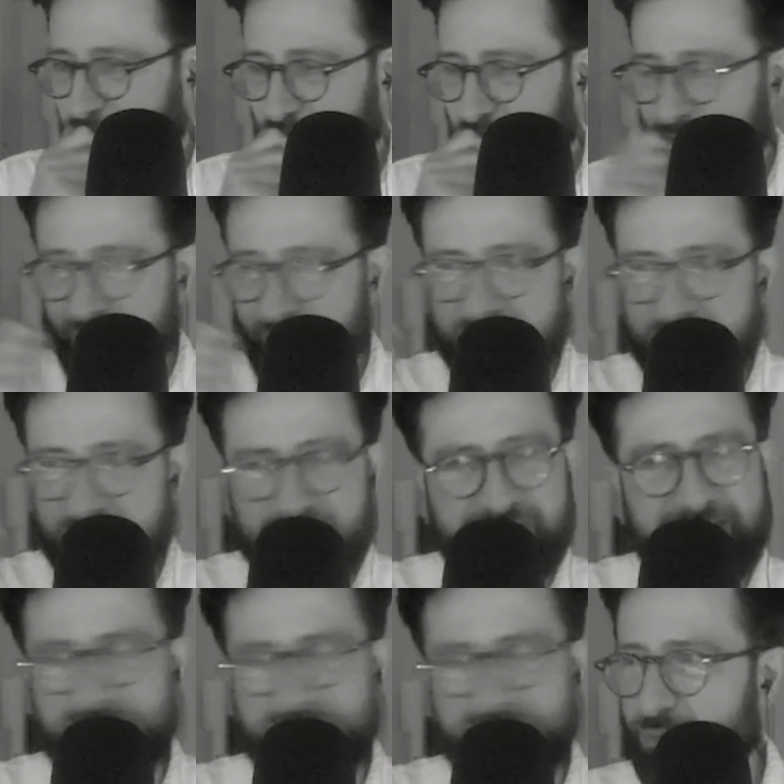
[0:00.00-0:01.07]
he just
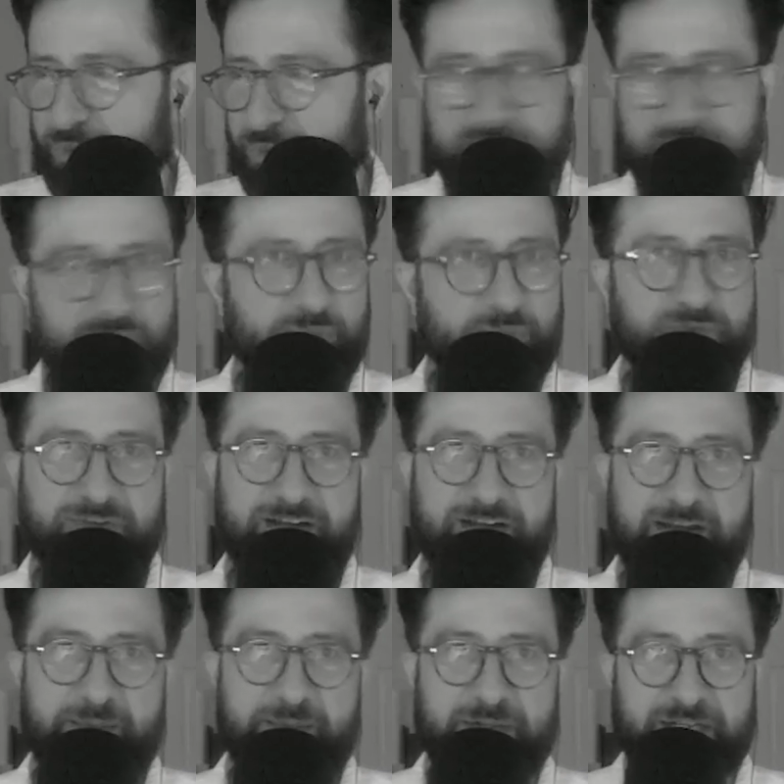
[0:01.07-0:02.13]
had a really cool
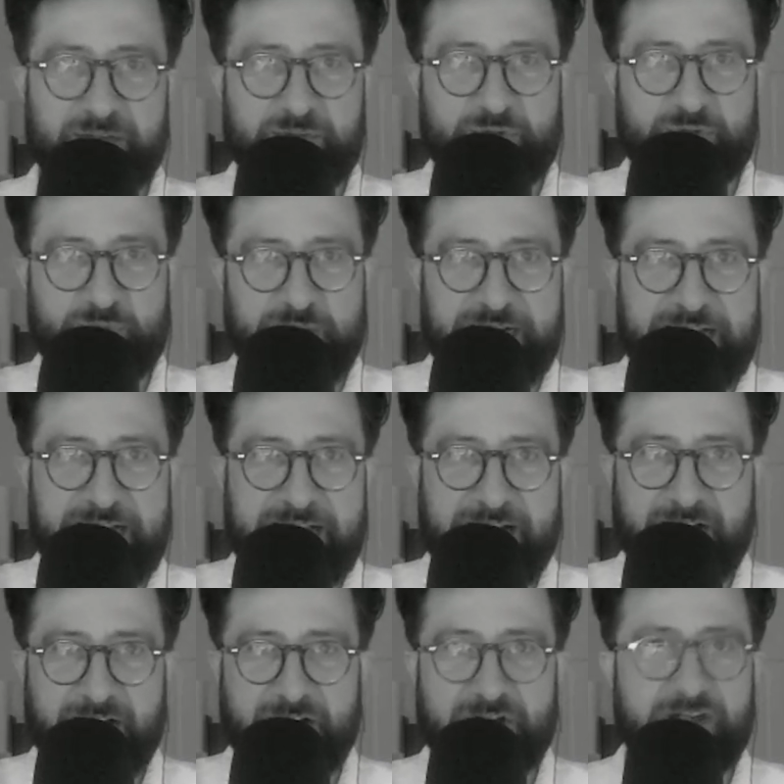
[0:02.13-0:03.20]
vibe, like great
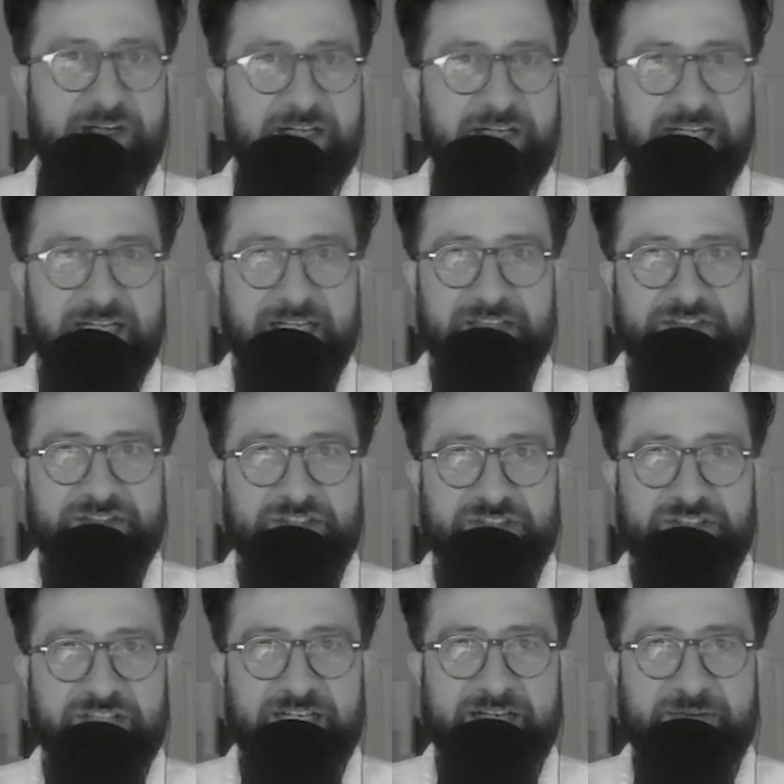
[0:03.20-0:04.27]
hair, just
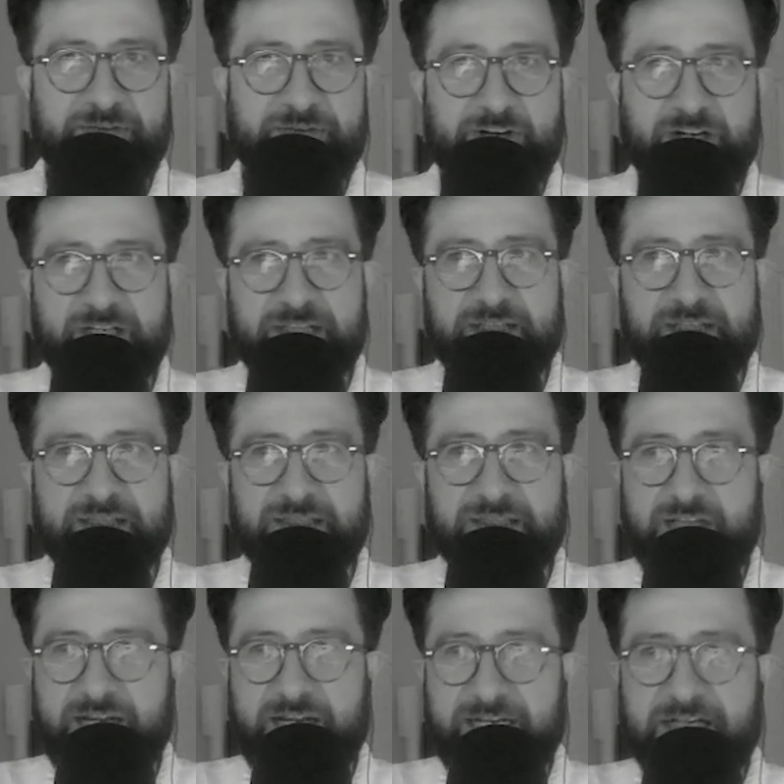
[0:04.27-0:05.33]
like a very
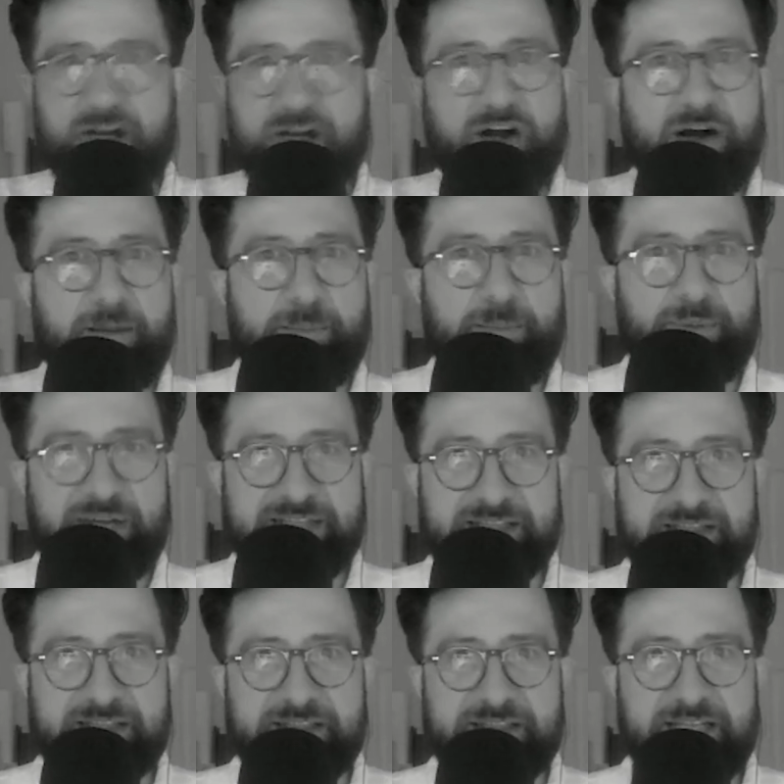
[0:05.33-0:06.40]
kind of calm
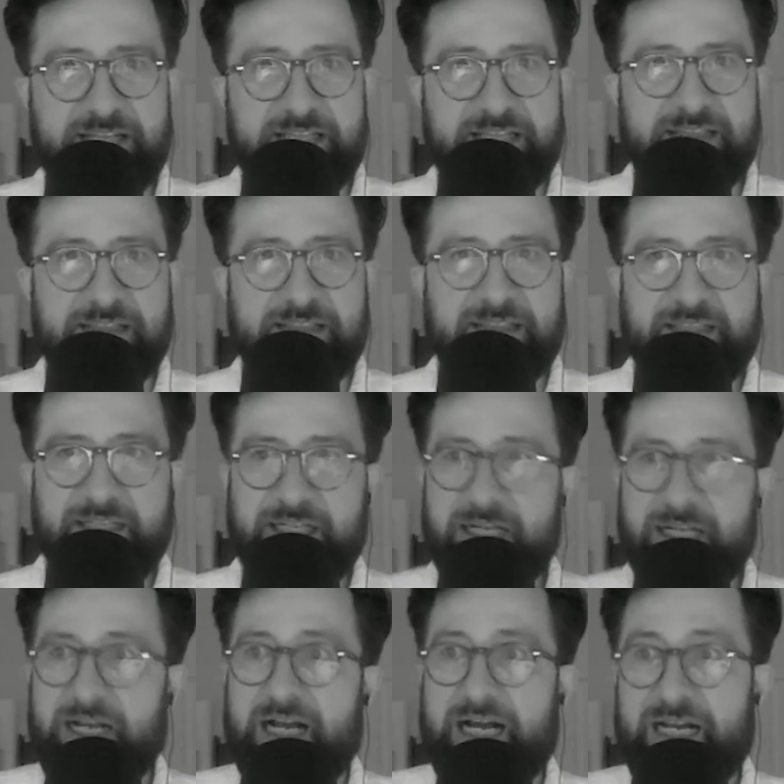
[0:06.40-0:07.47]
presence. And
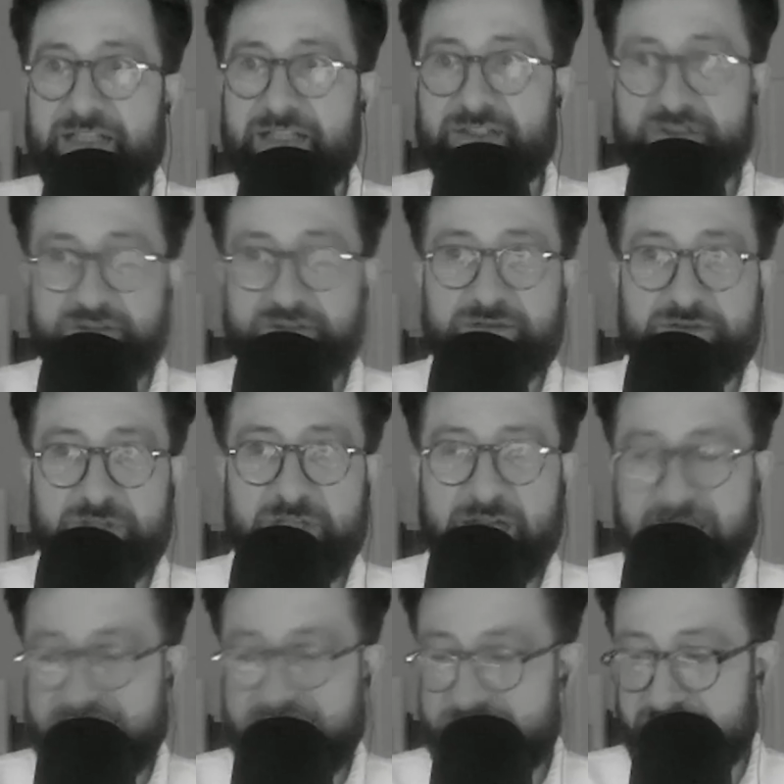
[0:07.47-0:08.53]
I
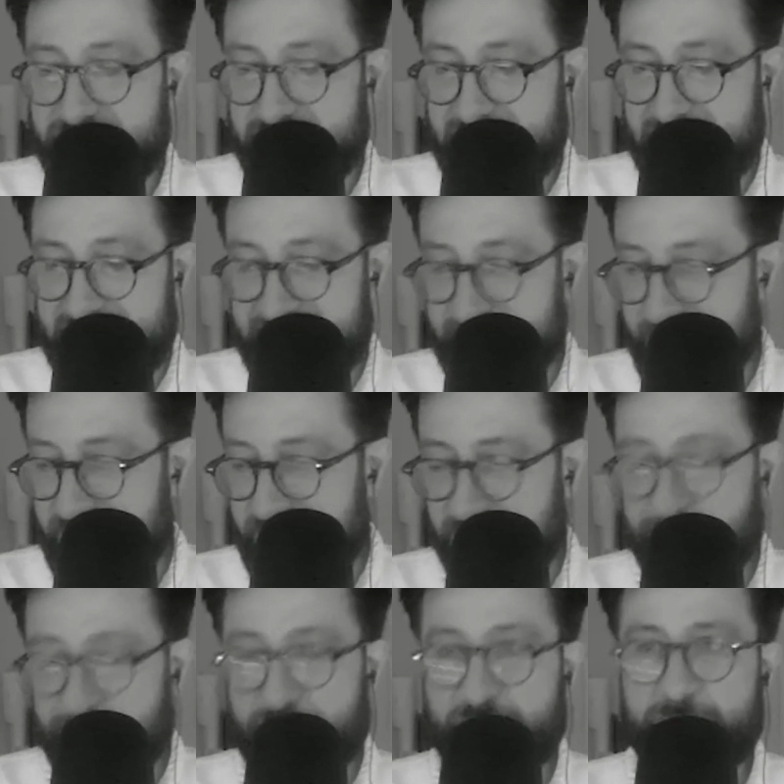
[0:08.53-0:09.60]
actually didn't ask him to take
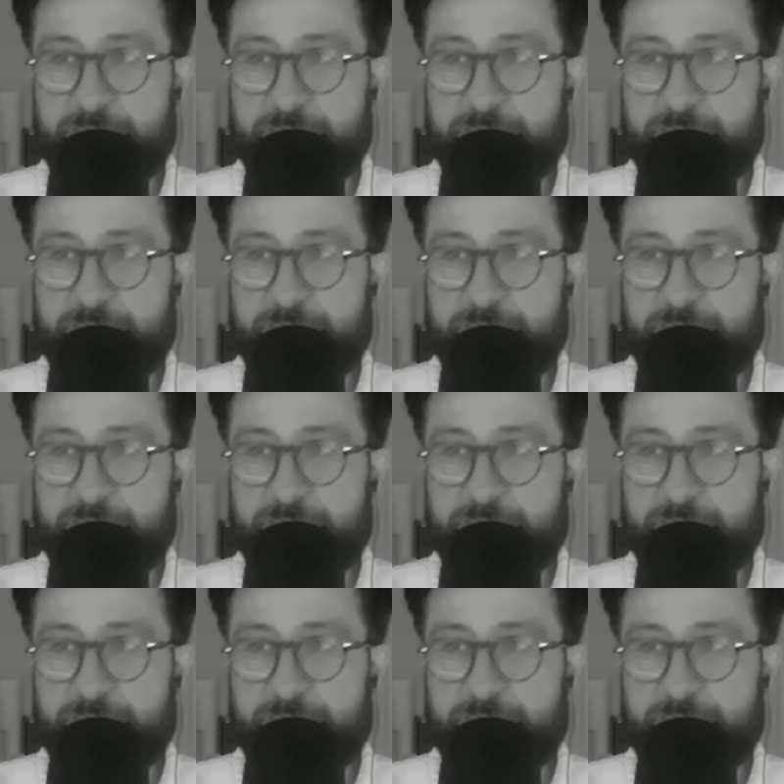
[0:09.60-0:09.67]
photos.